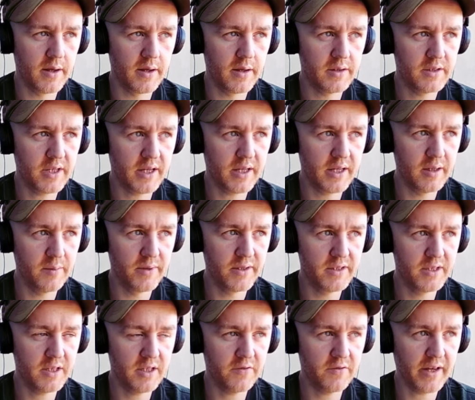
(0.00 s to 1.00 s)
Telling
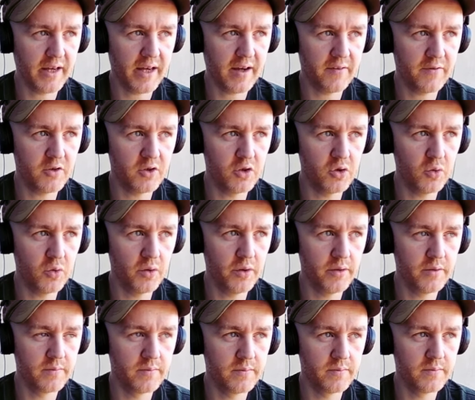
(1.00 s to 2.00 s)
myself I have to do it
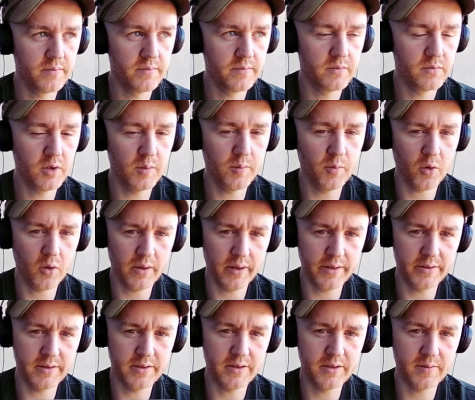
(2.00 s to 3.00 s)

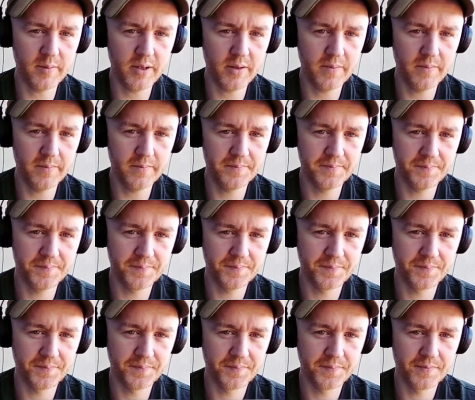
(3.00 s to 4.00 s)
demoralizes me,
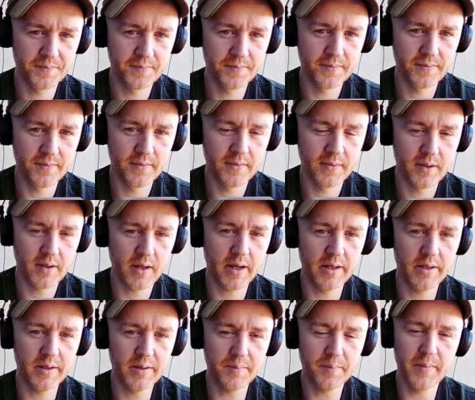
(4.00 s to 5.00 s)
and
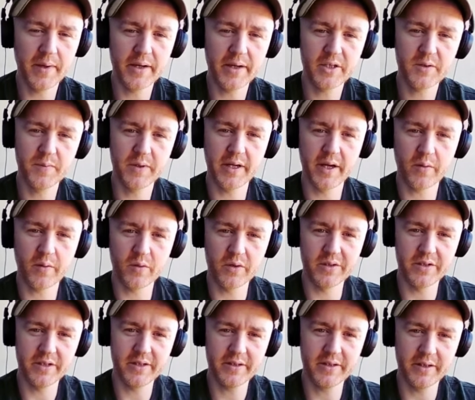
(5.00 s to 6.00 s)
it makes me get
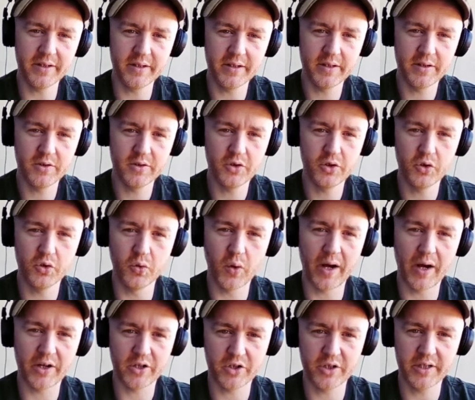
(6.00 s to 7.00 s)
resistant to
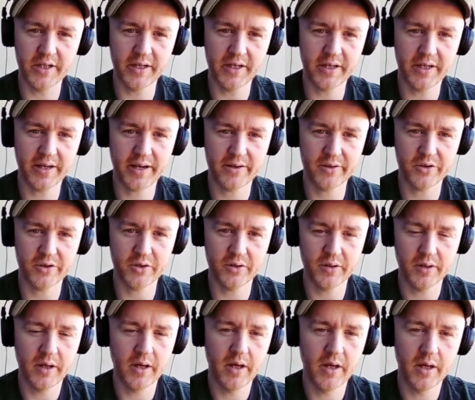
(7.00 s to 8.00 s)
actually taking action,
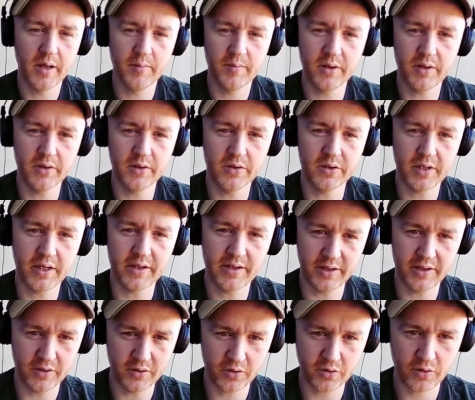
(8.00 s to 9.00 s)
because that
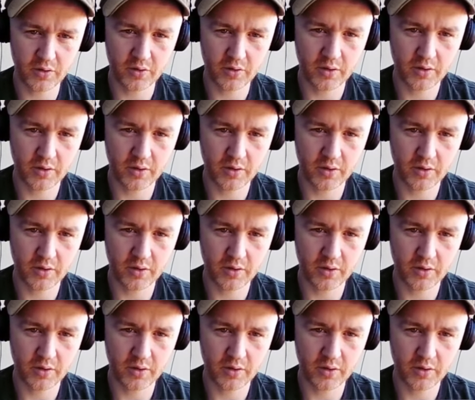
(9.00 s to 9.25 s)
inner